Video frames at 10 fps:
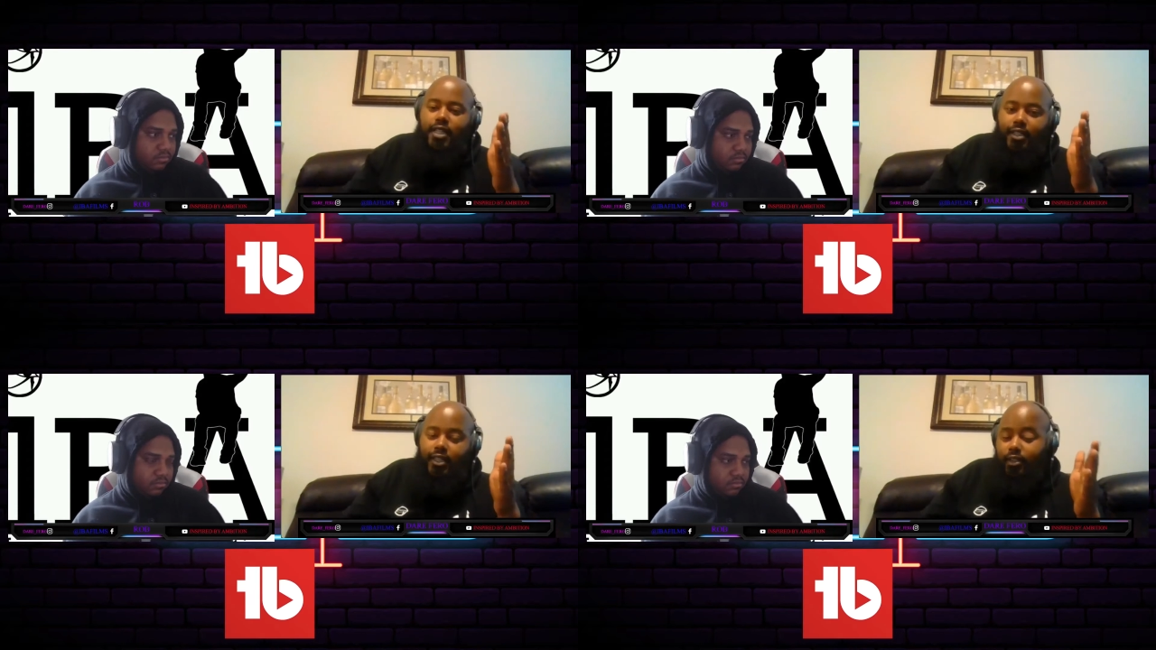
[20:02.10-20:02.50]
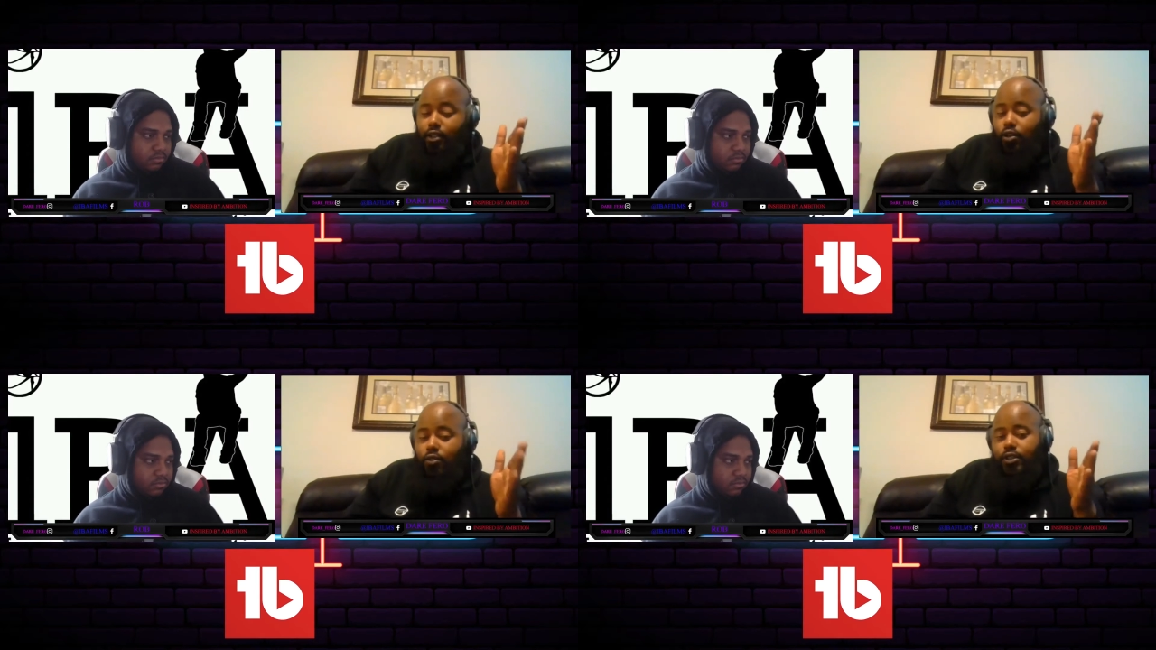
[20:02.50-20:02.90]
Speaker 1: that can get
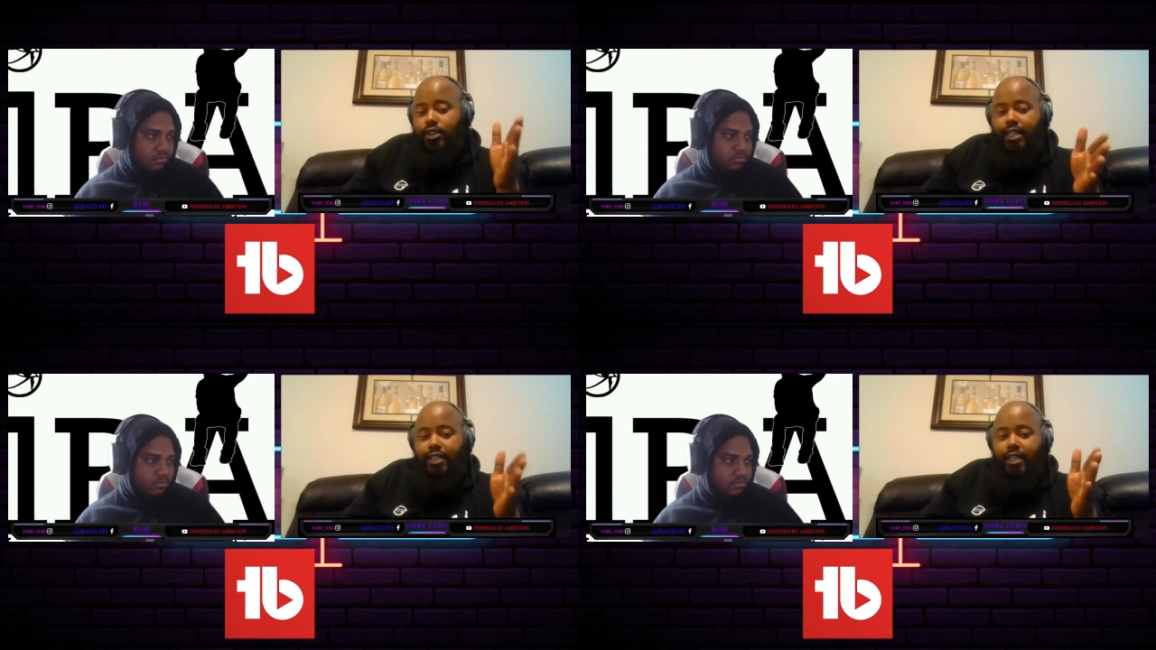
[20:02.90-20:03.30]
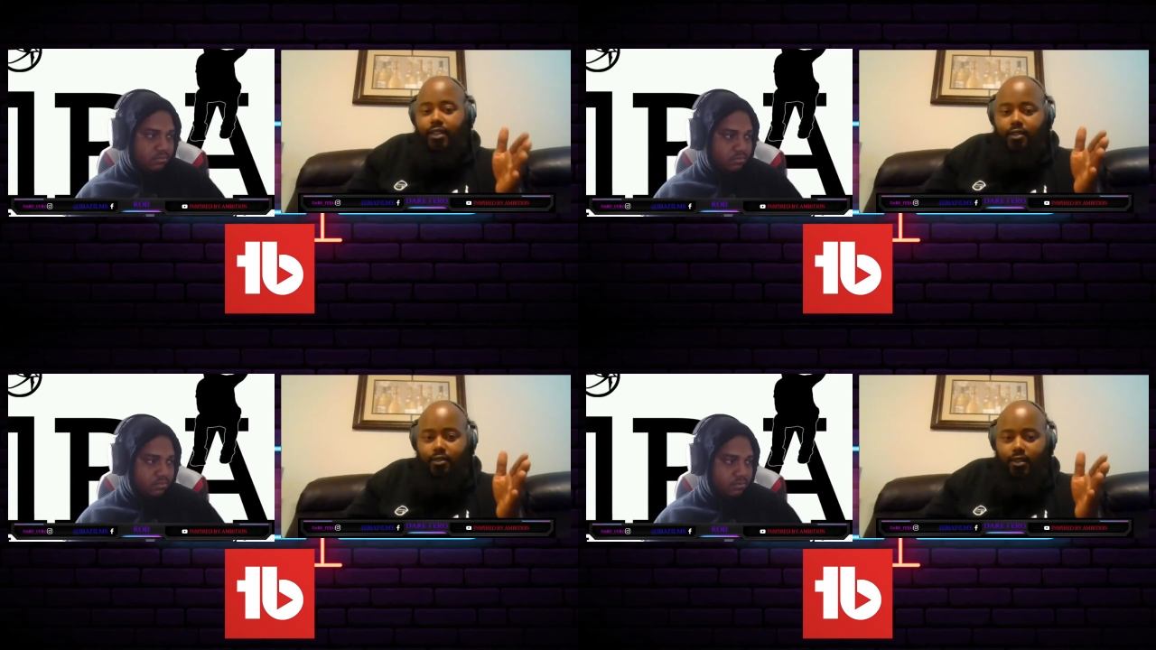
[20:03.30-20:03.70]
their own shot like
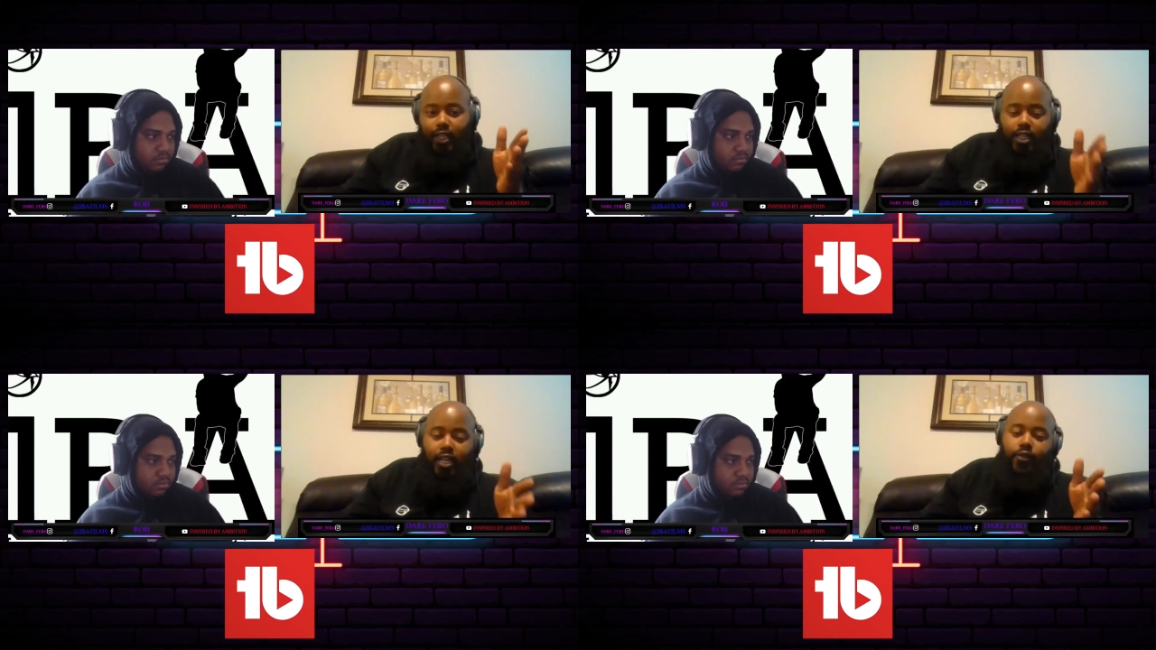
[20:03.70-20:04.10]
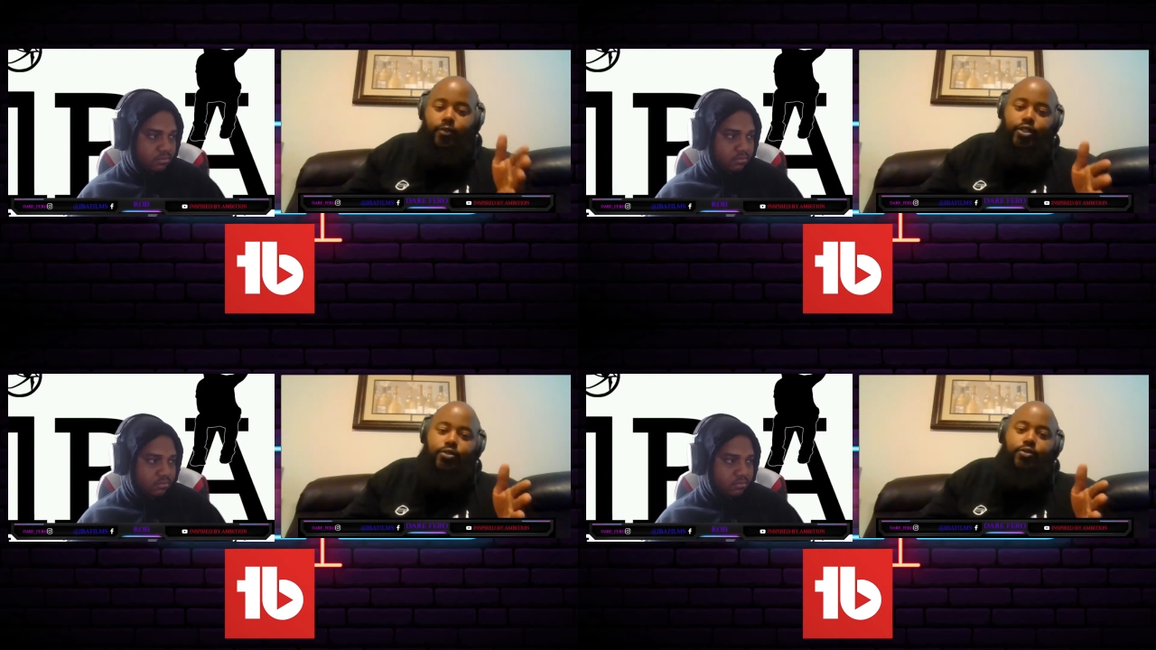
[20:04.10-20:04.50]
Donovan
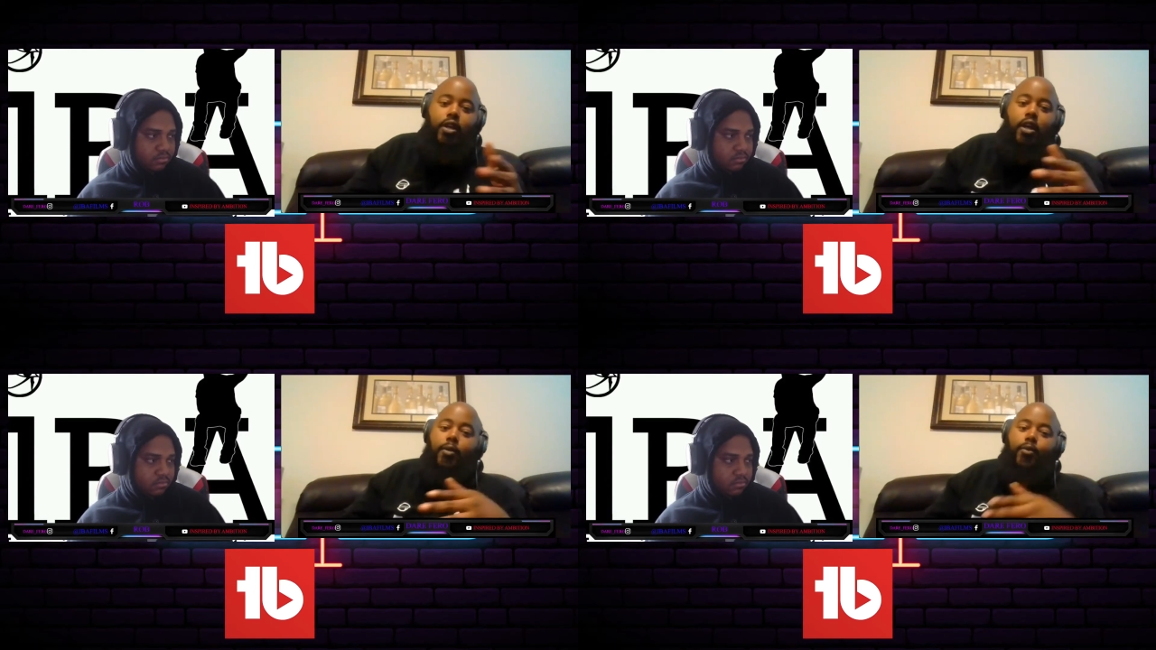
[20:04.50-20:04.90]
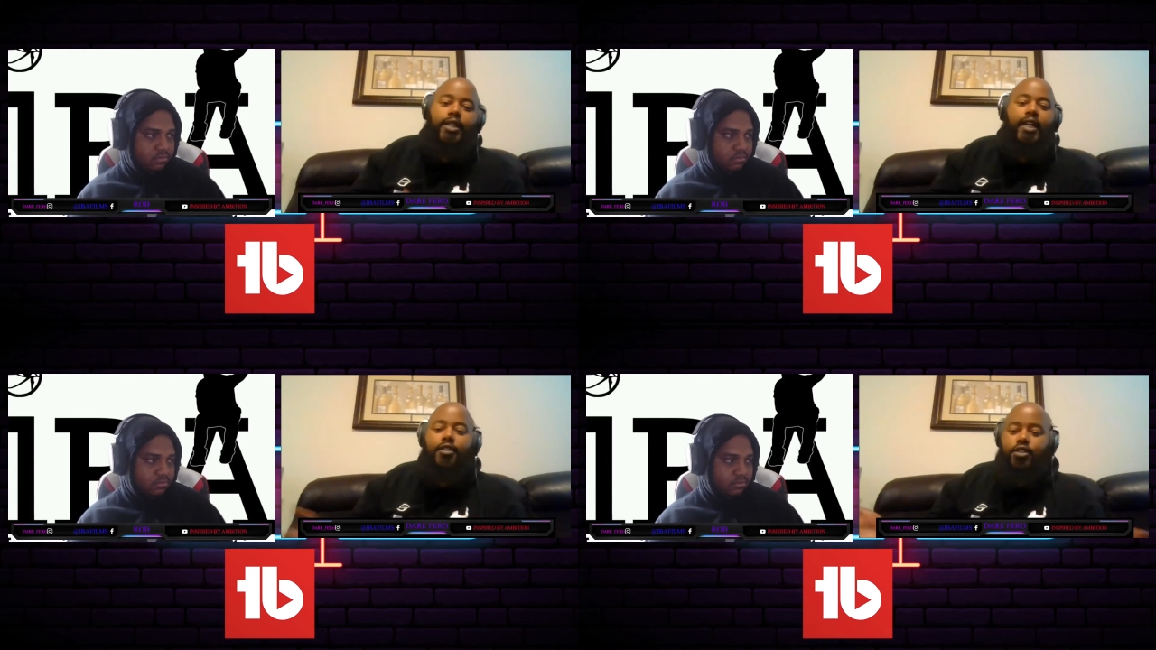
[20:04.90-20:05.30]
Mitchell, but they
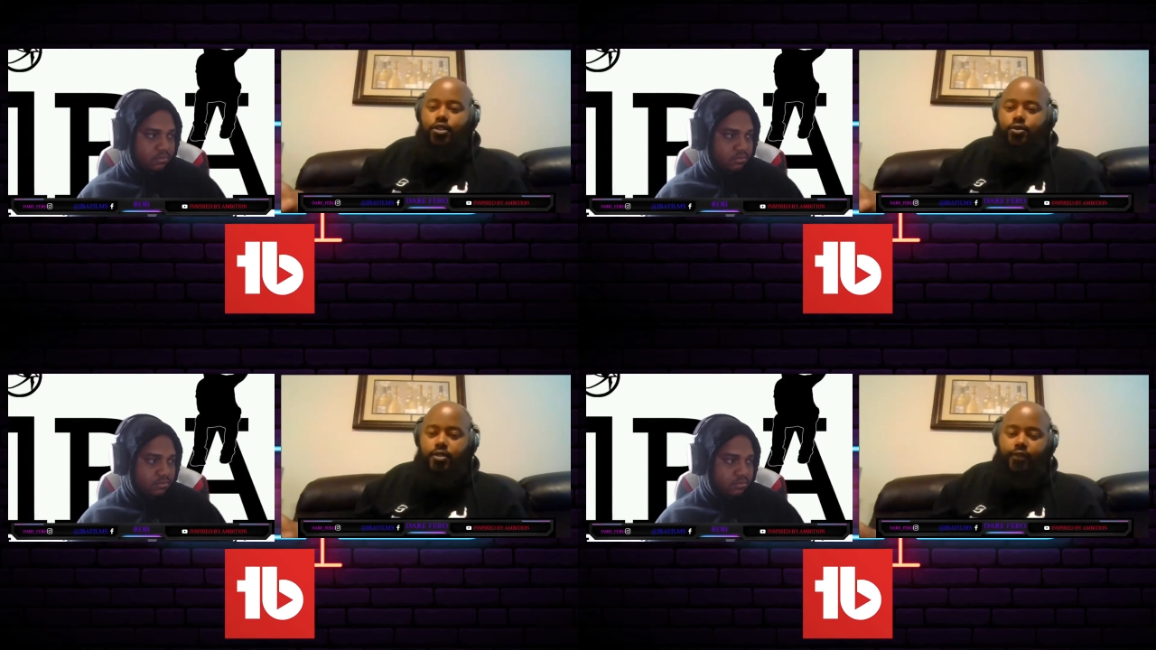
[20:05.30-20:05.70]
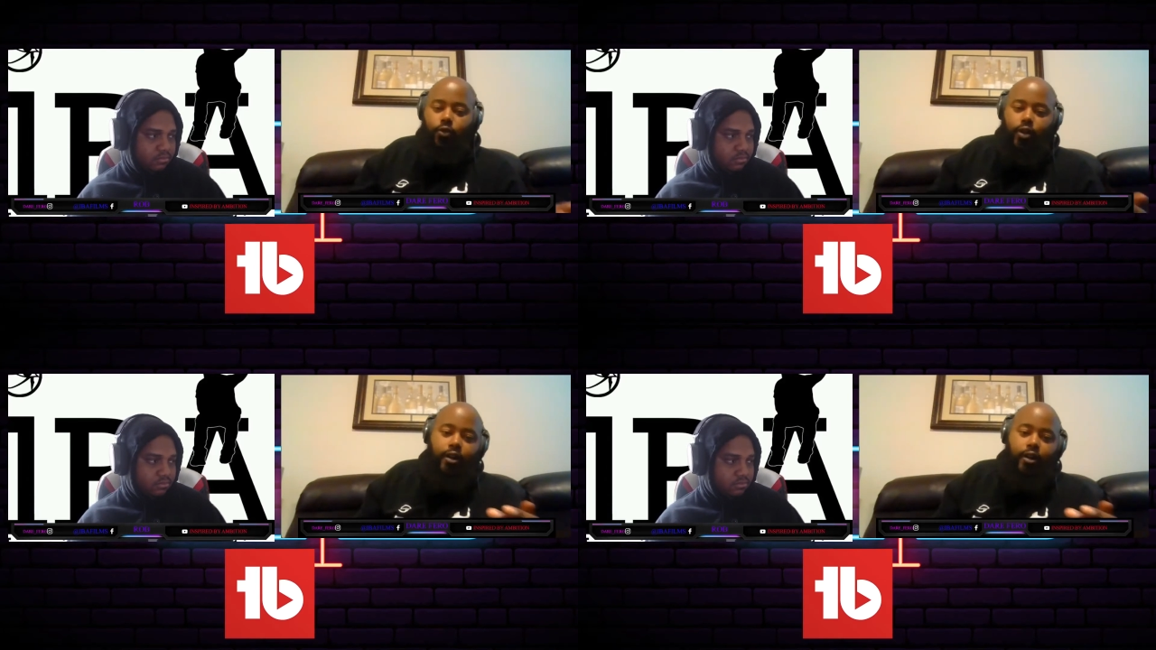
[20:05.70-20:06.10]
got the shooters
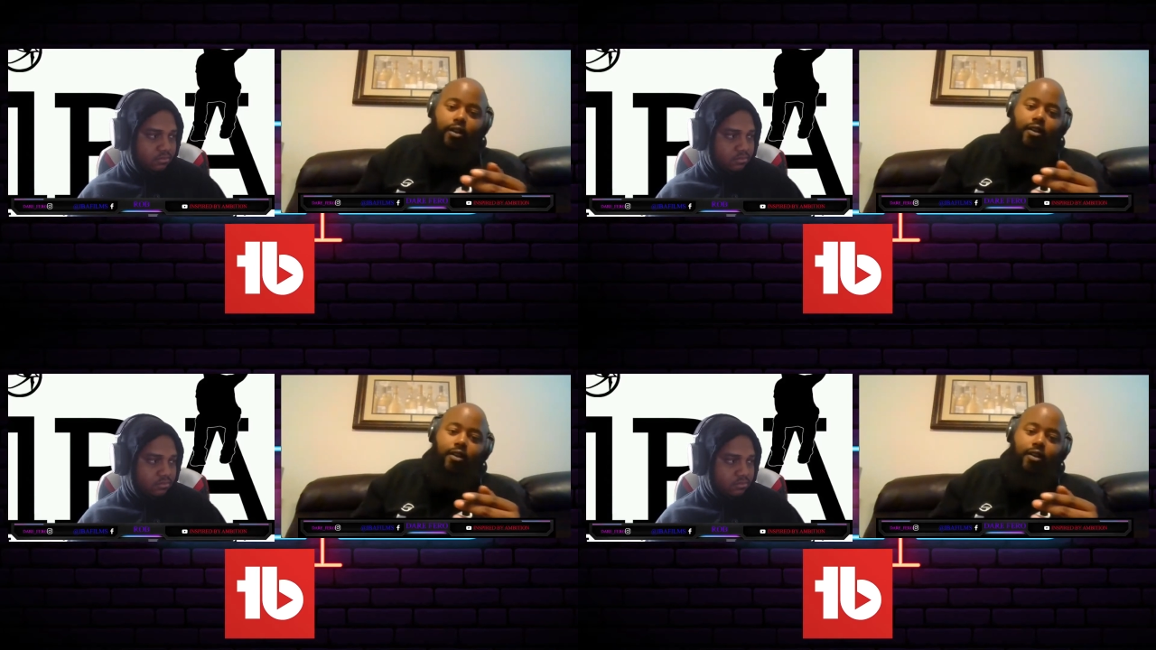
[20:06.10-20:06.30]
everywhere.